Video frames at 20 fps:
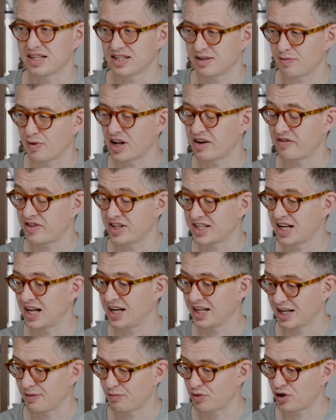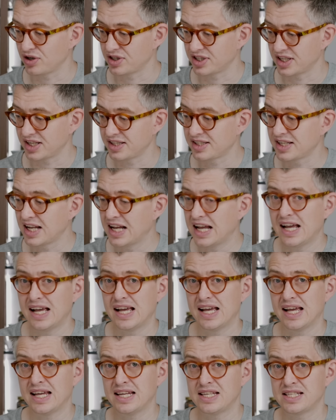as a part of the dialing in process,
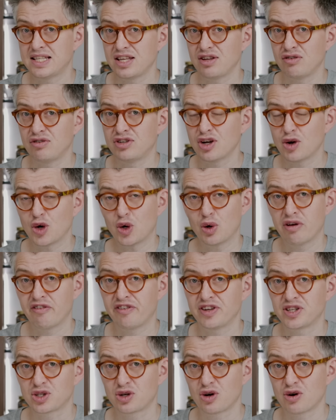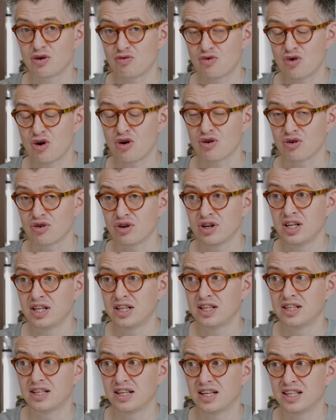is that you don't know if it's gone wrong
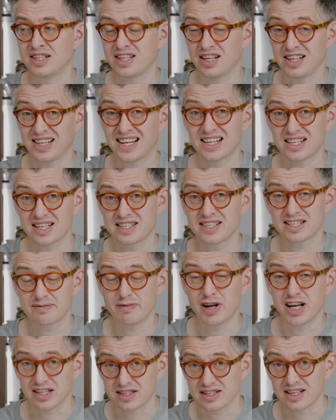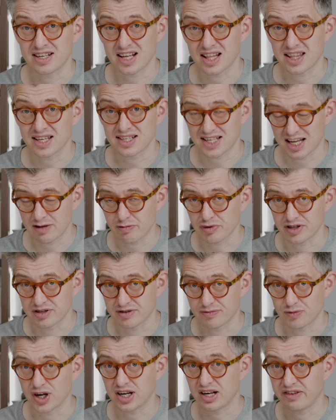until you get to 6 minutes and nothing's happened,
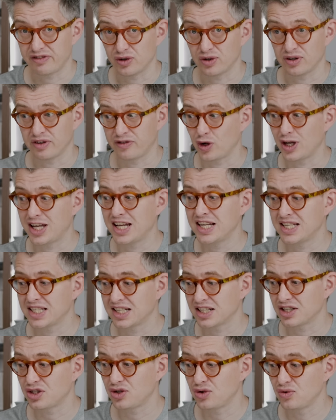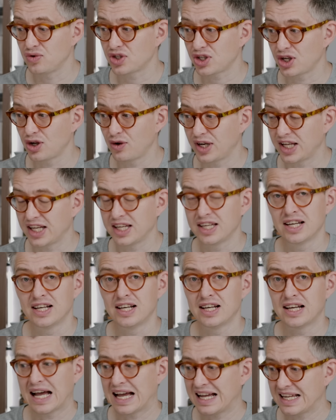right? If you're heating it too slowly,
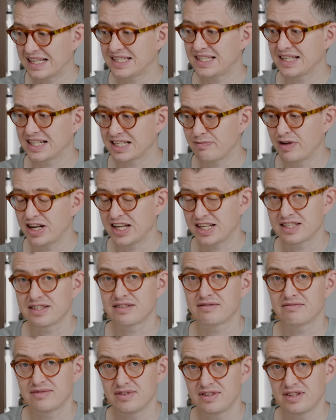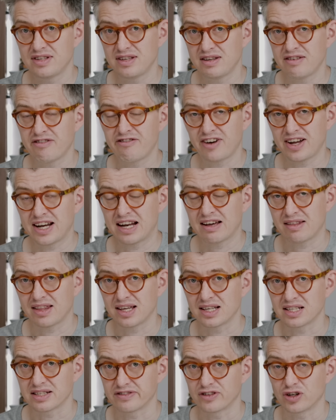at 6 minutes, you find out
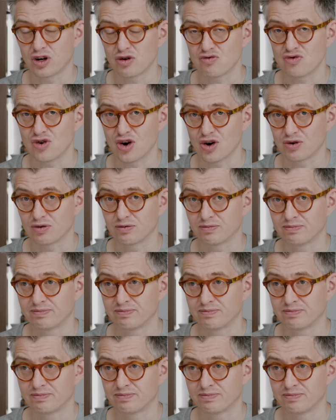things have gone wrong.